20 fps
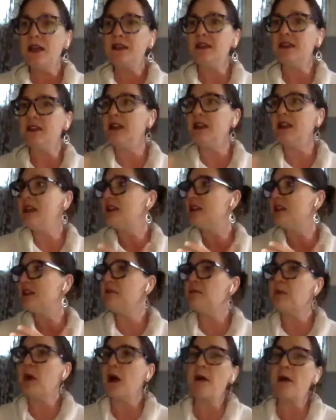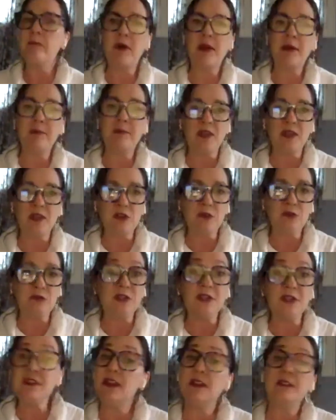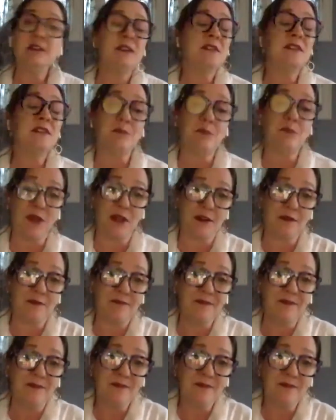did anything pop up that you didn't anticipate?